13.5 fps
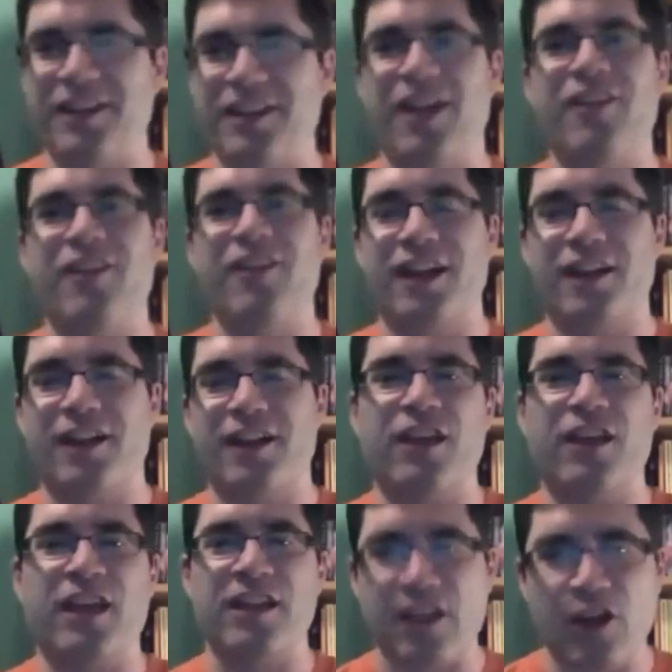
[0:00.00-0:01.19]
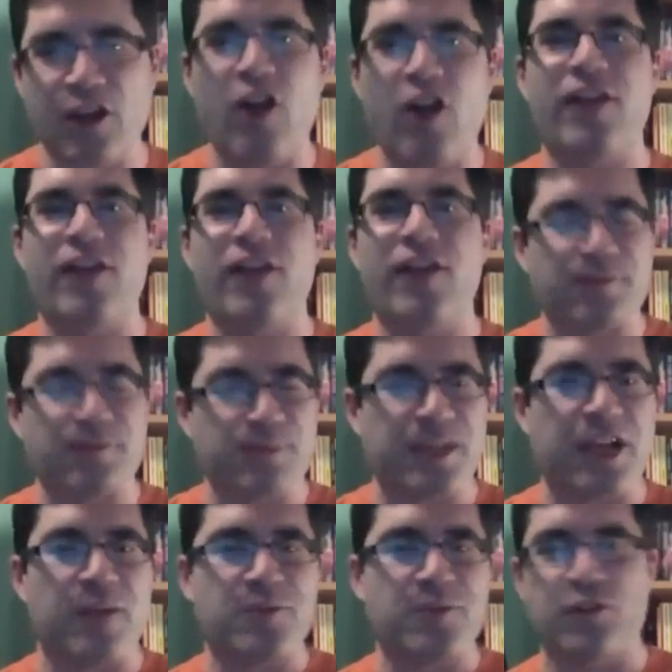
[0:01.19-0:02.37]
Yeah, that kind of thing, and all that
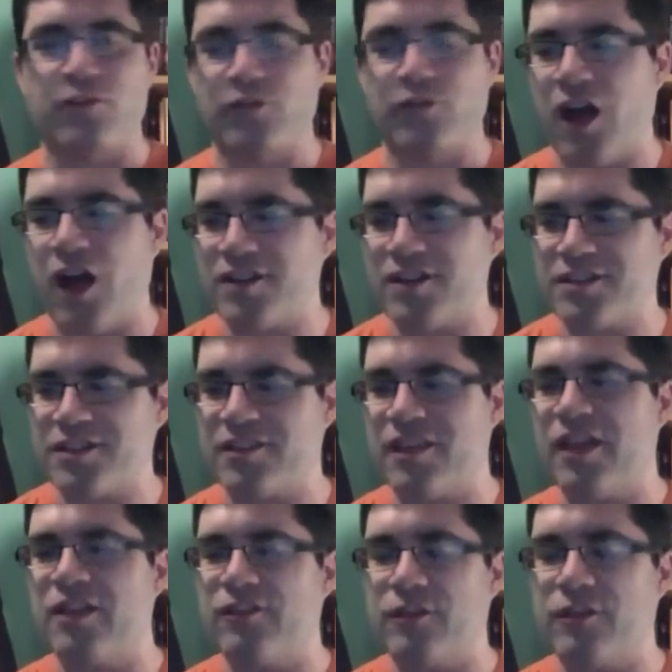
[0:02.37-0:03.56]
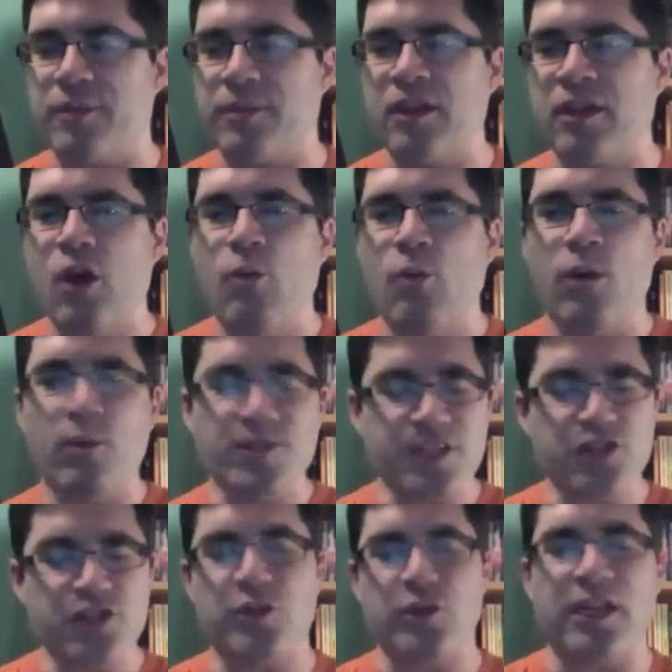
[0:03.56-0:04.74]
becomes sort of lost at the end of it. But what was
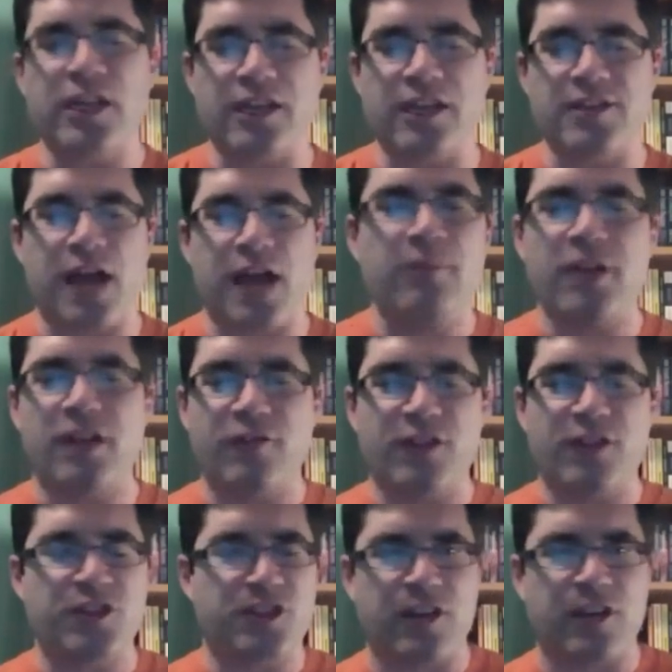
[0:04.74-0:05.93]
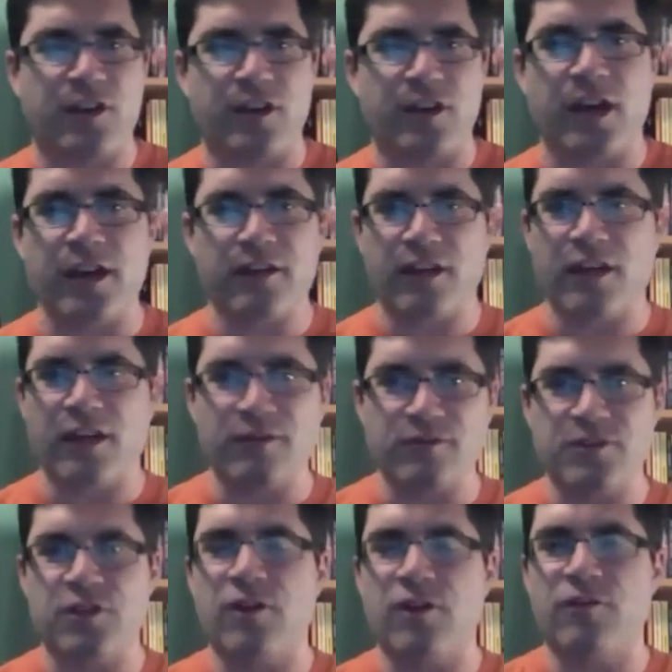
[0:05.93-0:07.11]
intriguing is I'm not a vegetarian. I
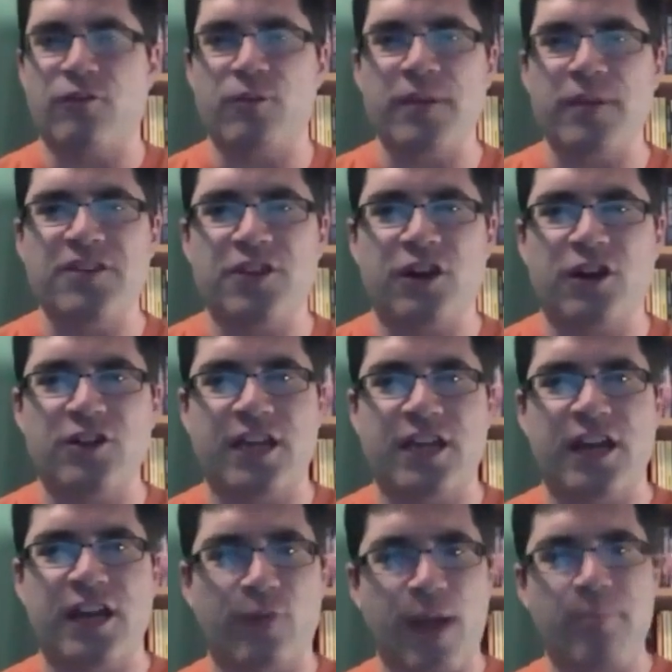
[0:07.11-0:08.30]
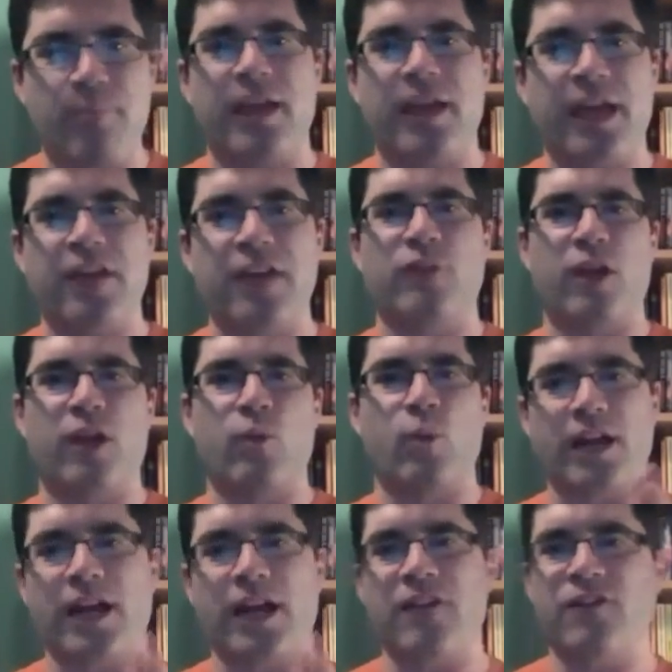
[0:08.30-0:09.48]
so for me it's hard to kind of wrap my head around
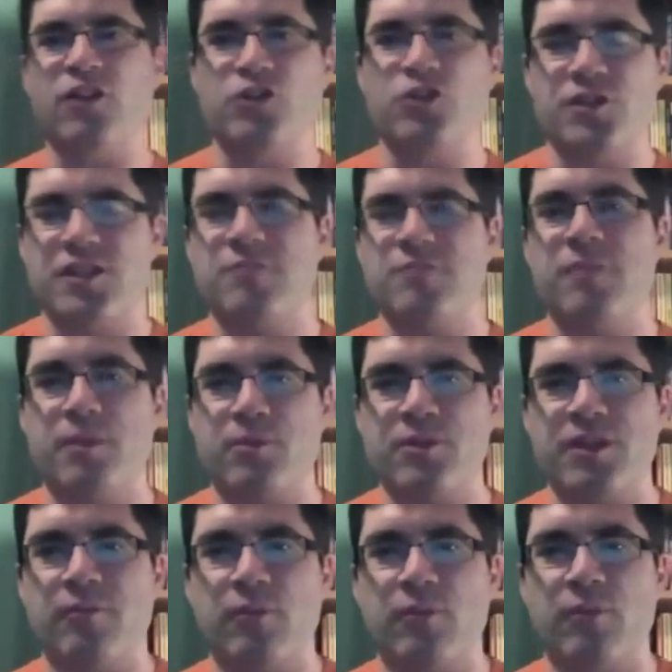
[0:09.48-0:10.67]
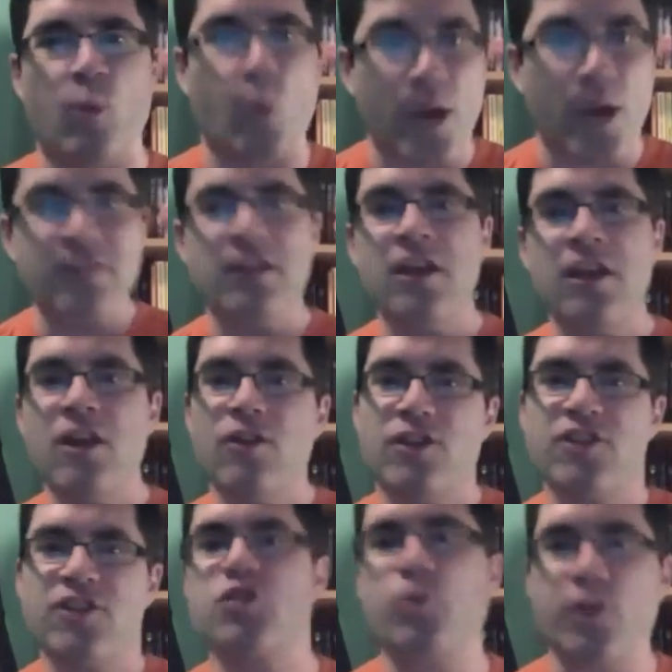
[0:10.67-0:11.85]
what kind of issues this may present. But when
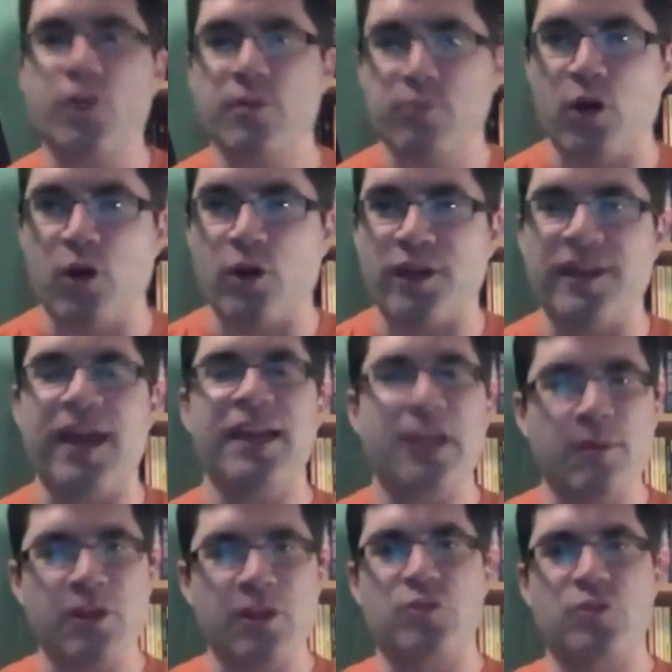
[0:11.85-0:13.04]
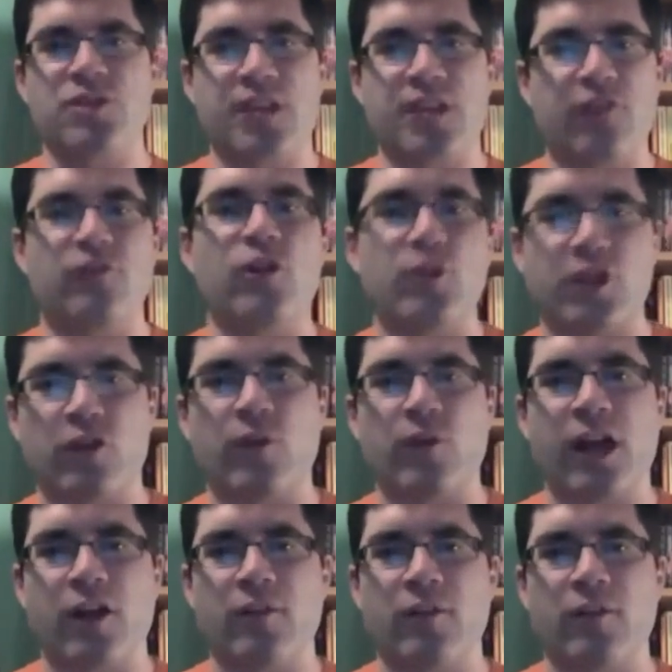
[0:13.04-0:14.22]
this story broke and that image was kind of floating
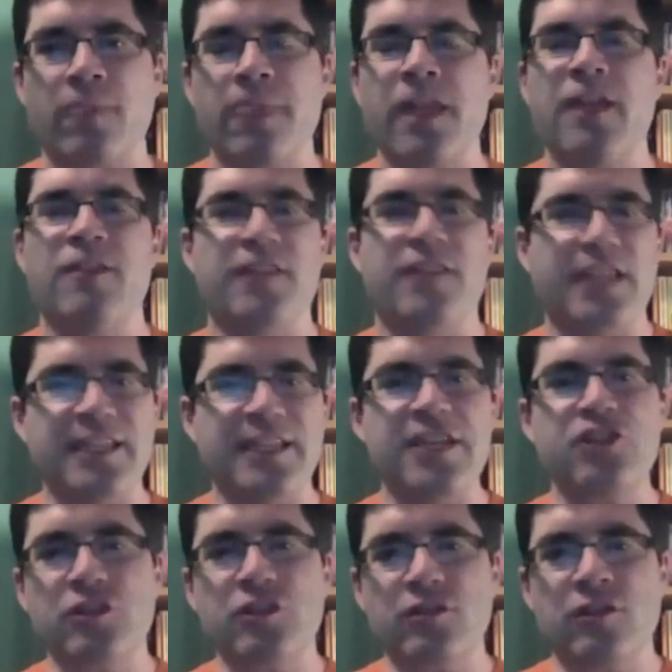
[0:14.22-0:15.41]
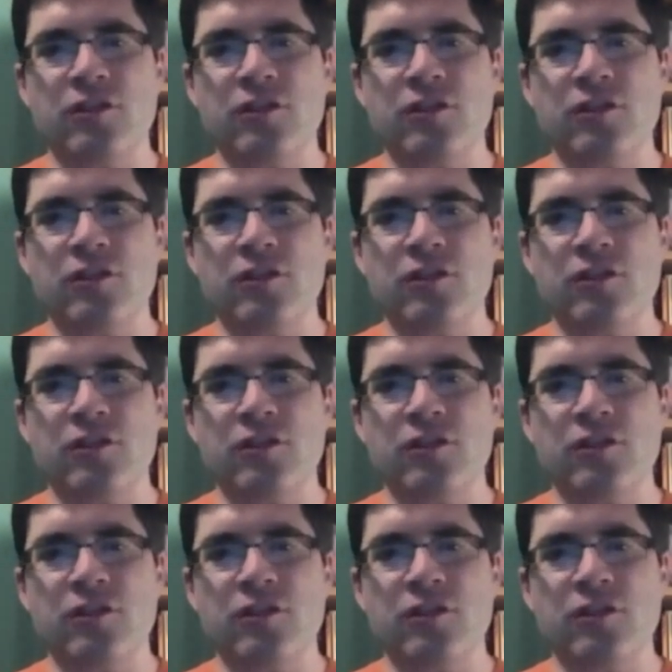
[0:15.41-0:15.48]
around, the initial